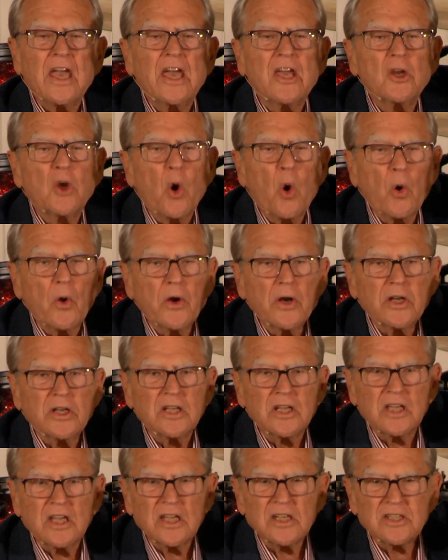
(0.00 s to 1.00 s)
In order
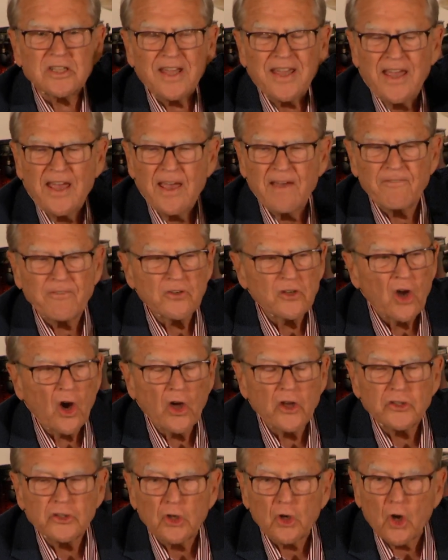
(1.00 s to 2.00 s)
to get to heaven
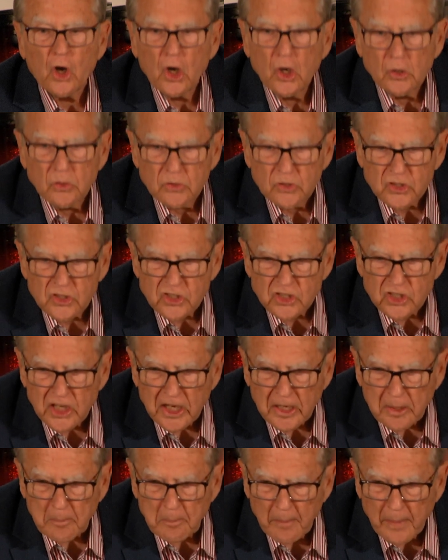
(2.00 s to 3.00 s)
on your own
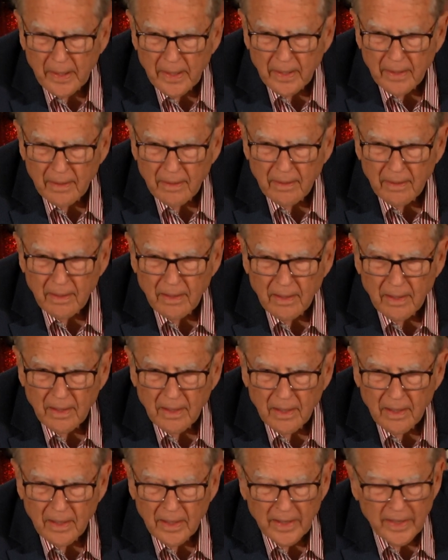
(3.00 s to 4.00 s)
steam,
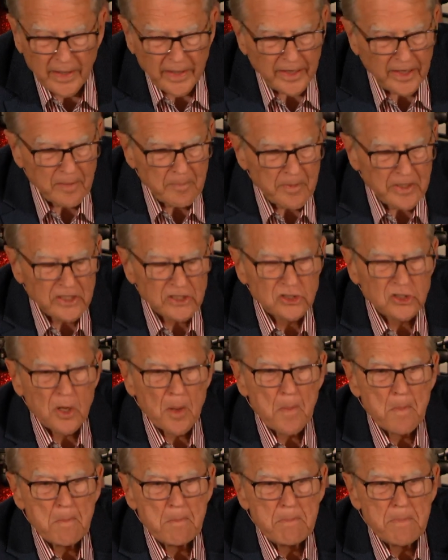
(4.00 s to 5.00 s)
it
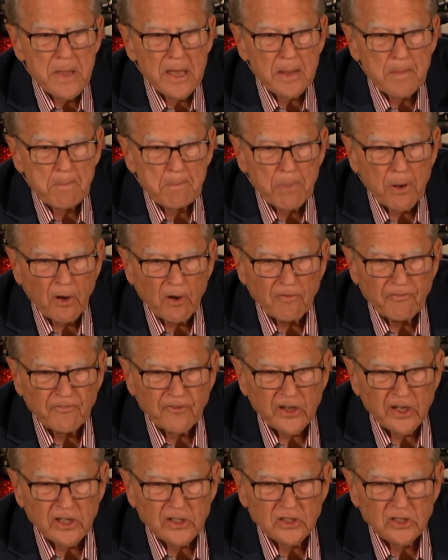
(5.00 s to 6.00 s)
means being
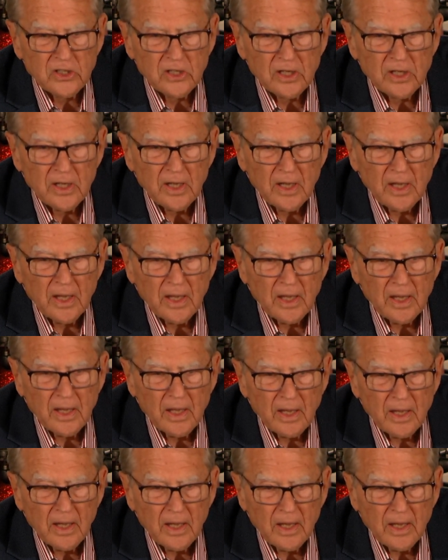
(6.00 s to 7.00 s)
perfect
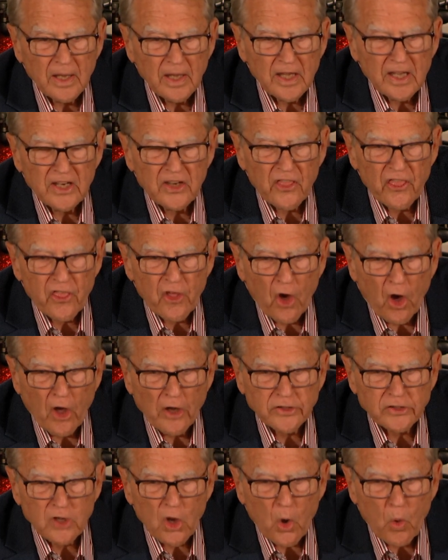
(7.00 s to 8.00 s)
in
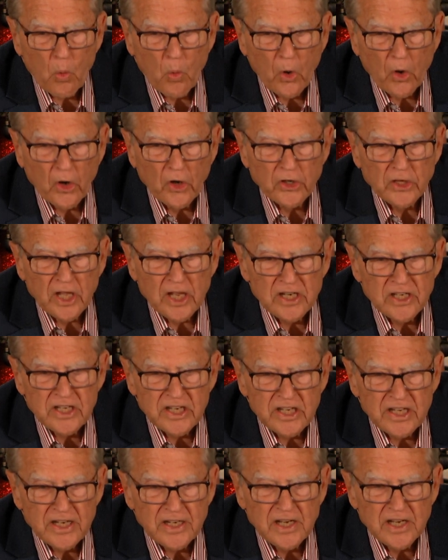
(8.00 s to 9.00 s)
thought, word,
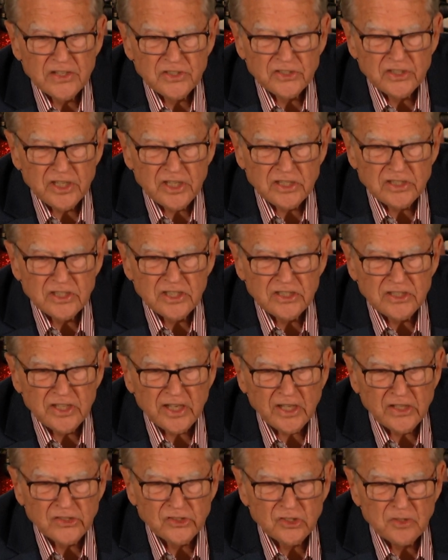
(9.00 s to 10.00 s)
deed, 60
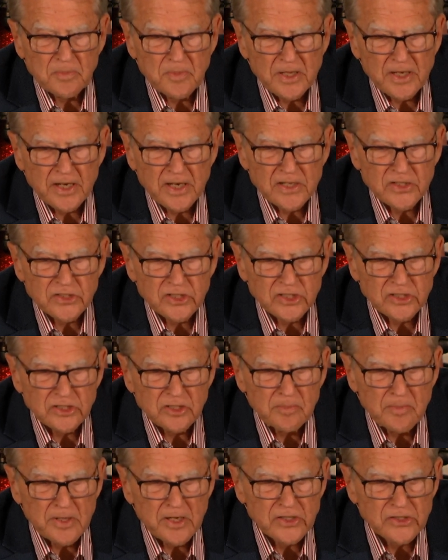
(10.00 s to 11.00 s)
seconds a minute,
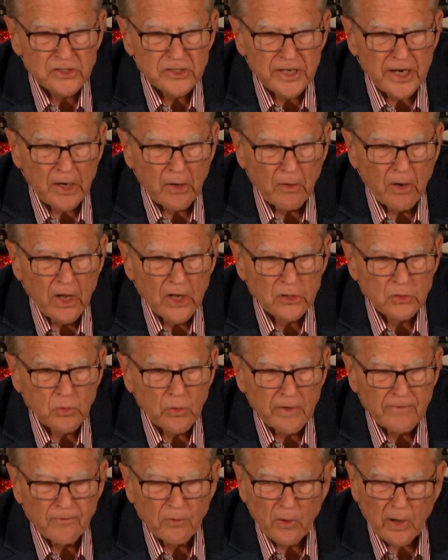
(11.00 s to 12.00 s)
60 minutes an hour,
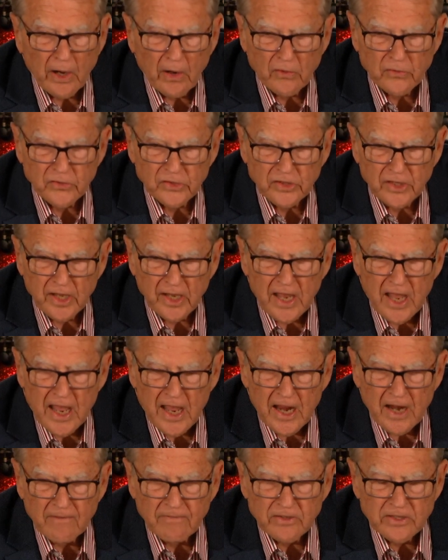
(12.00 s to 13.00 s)
24 hours a day,
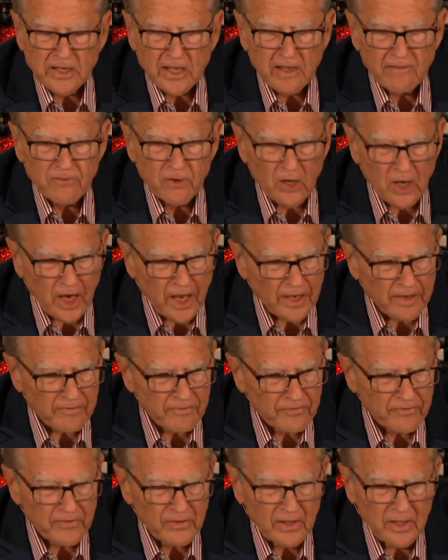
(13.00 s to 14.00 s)
every day of your
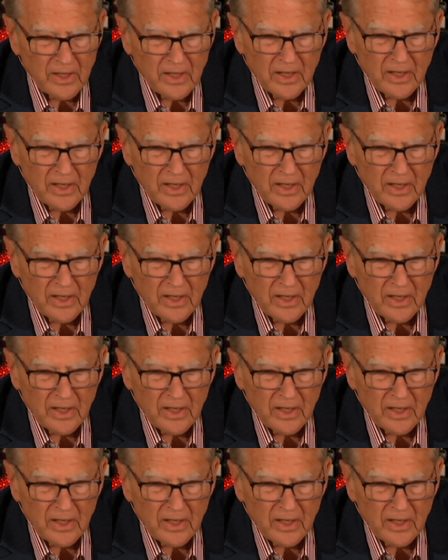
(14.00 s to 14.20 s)
life.